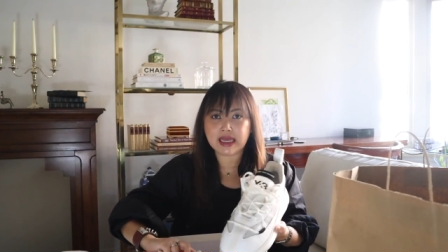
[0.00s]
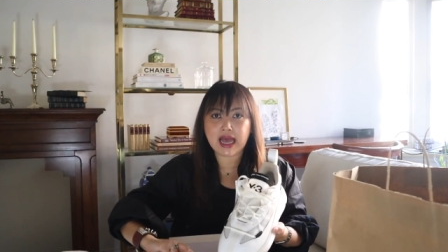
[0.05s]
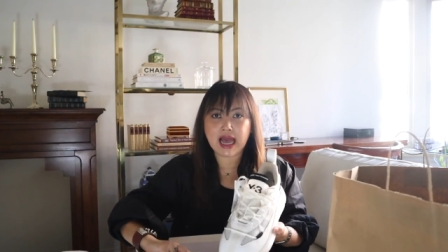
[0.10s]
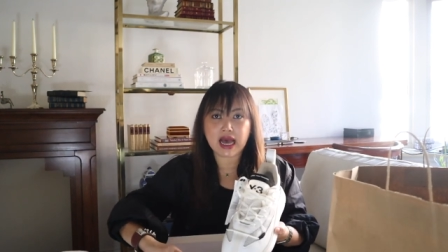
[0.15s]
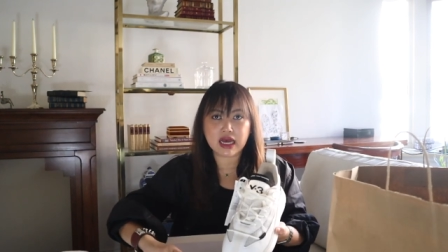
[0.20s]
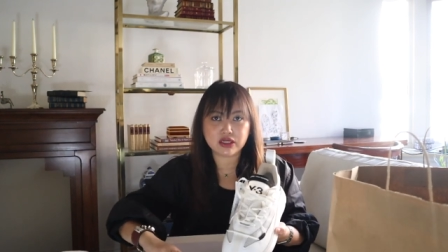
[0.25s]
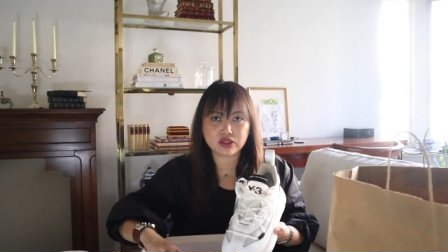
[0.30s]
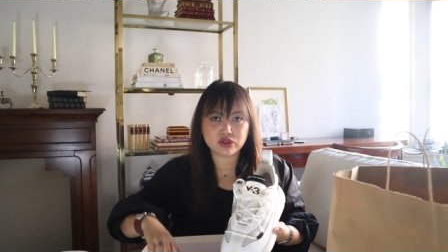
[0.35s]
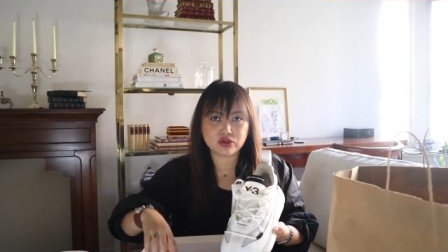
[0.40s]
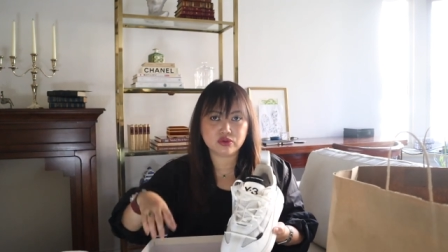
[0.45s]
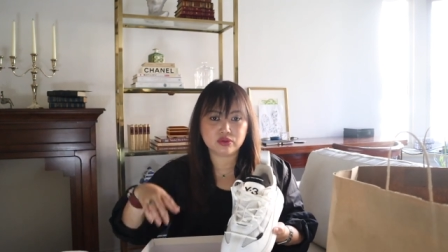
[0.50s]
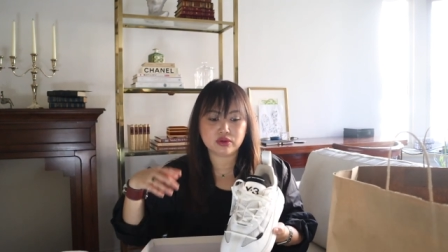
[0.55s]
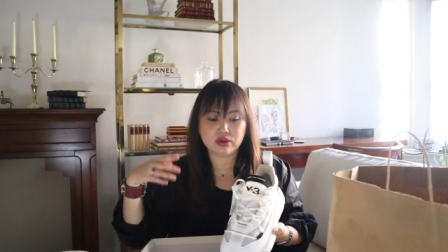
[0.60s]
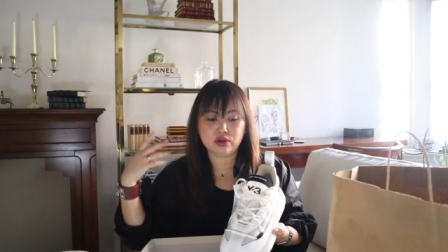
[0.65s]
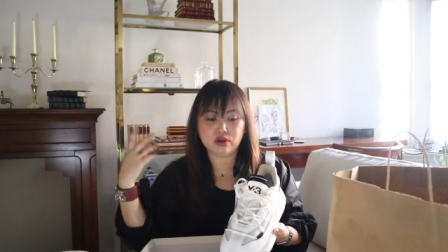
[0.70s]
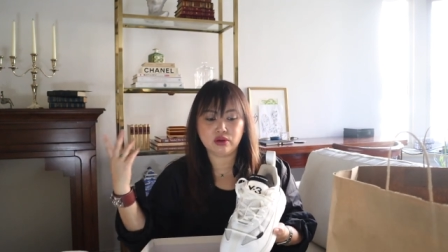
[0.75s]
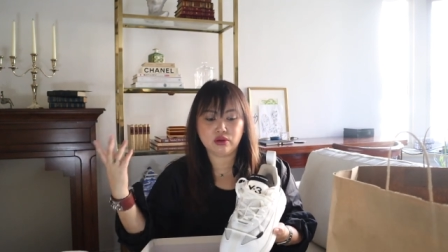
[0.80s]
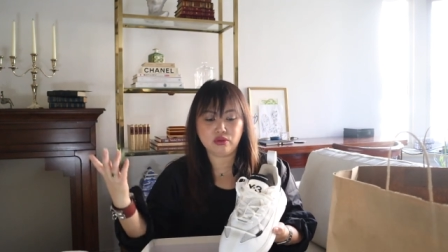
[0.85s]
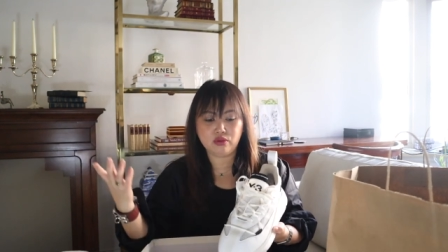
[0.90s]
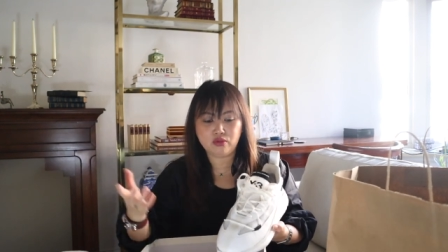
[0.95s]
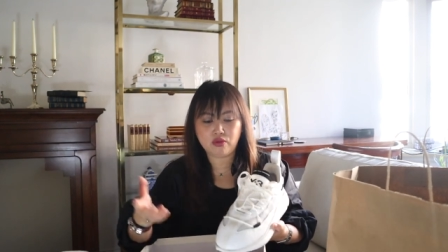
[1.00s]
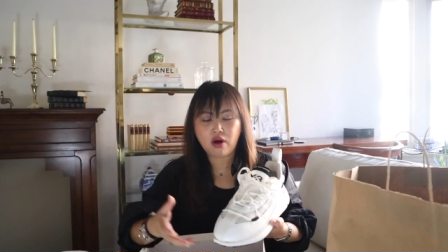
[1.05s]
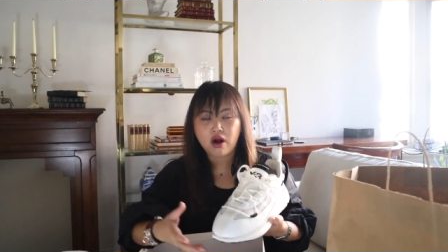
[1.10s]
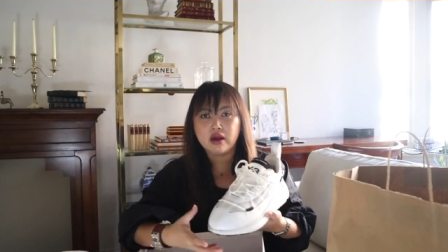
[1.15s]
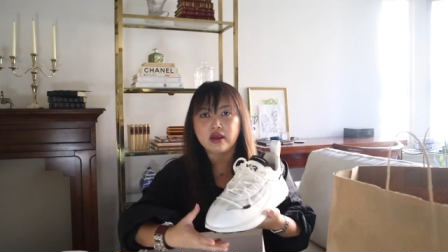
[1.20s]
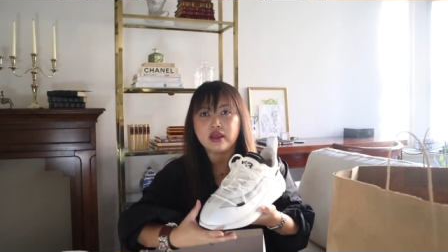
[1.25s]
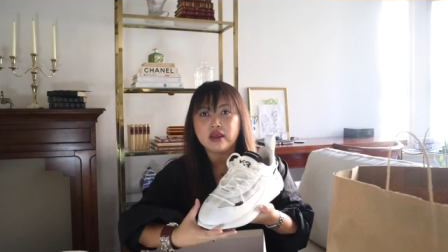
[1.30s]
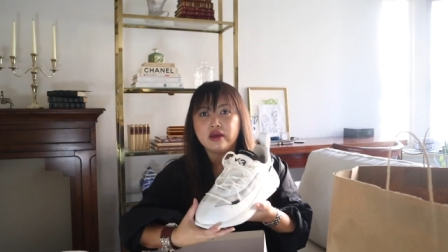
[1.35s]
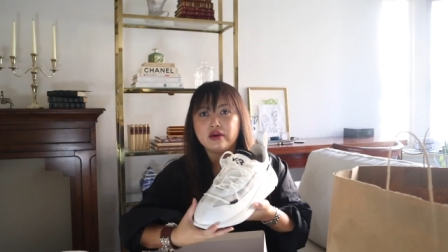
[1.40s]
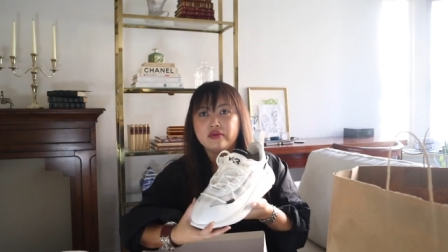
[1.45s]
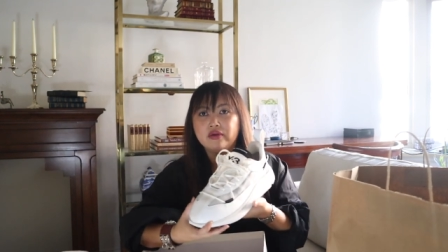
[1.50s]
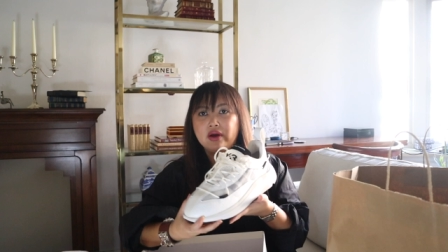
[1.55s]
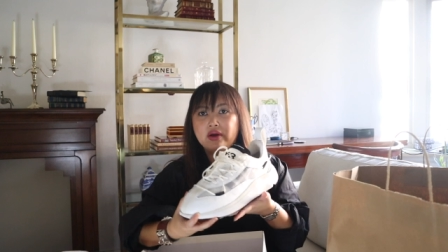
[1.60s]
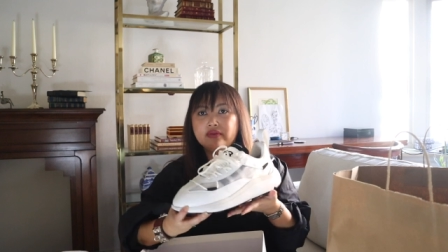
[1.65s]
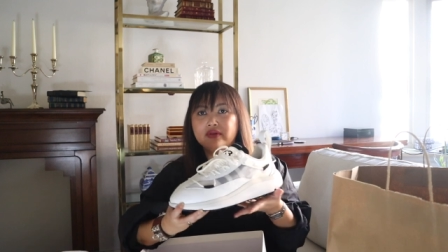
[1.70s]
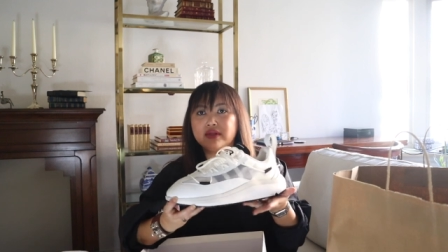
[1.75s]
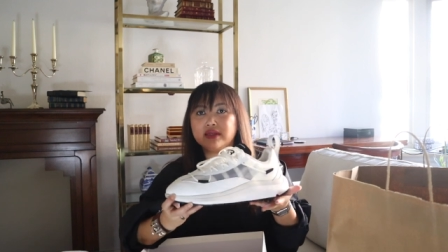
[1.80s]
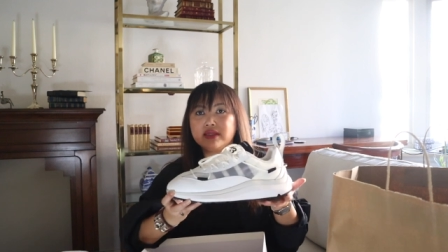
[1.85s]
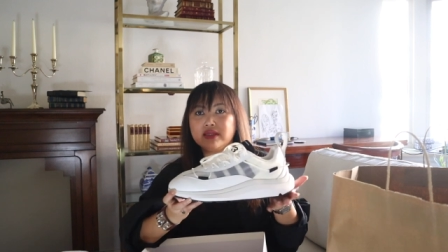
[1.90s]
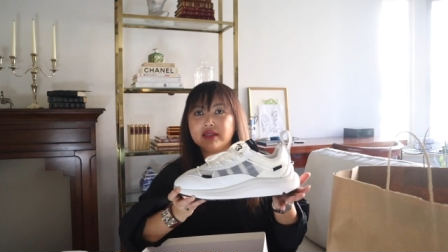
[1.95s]
casual walking
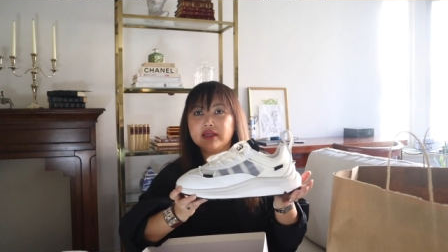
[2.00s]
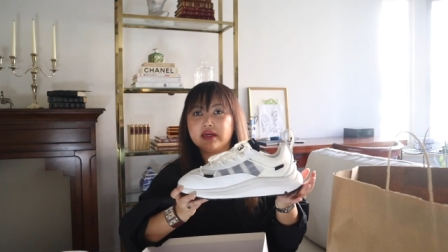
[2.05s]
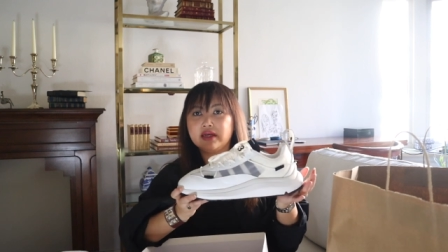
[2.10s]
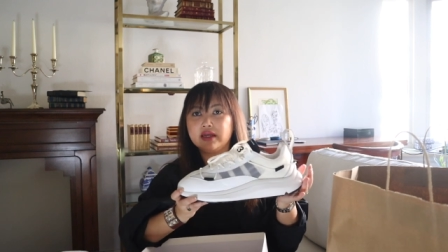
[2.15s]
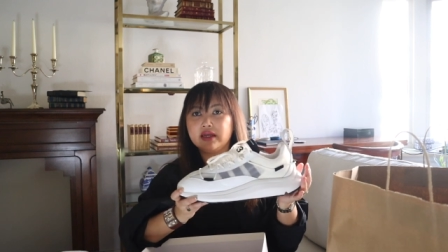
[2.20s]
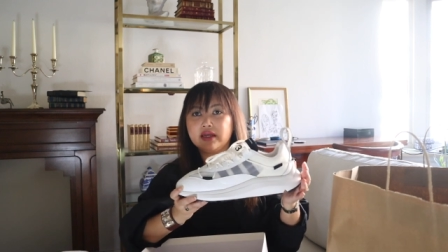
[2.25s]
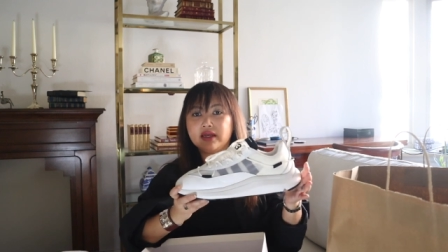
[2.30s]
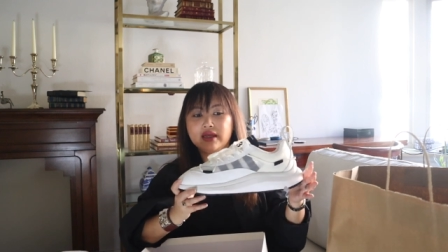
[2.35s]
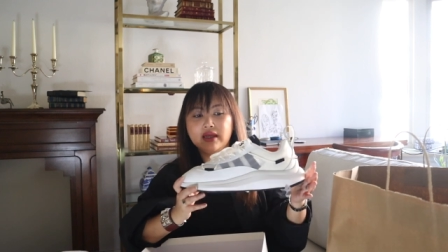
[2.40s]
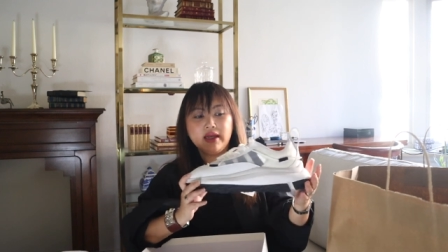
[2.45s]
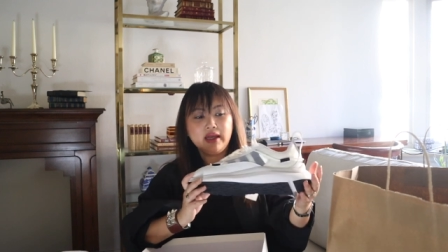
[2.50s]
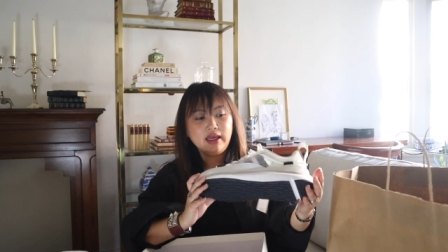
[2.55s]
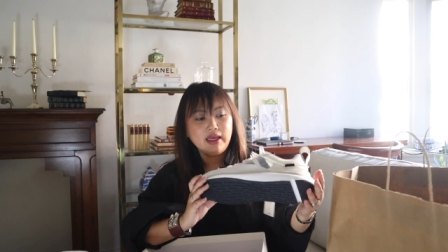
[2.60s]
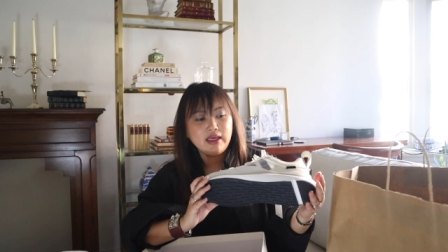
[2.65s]
around the city.